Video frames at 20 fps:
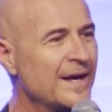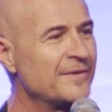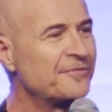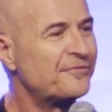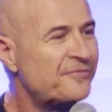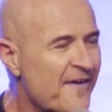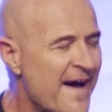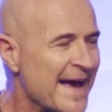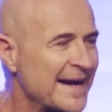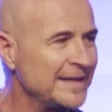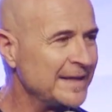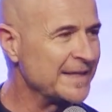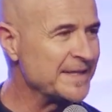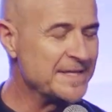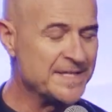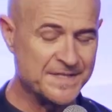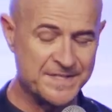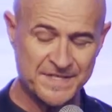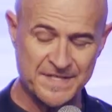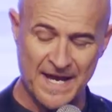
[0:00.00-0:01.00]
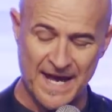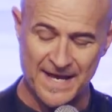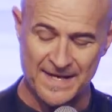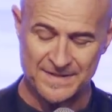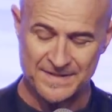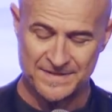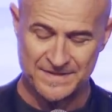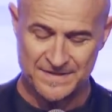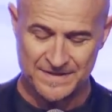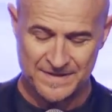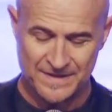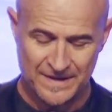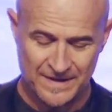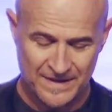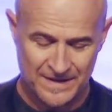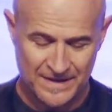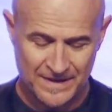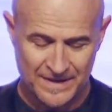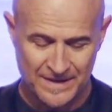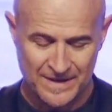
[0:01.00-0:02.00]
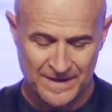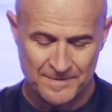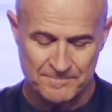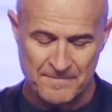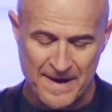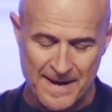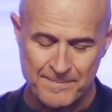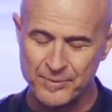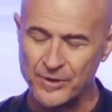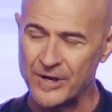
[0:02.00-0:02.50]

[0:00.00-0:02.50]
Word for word: Finally, he says, my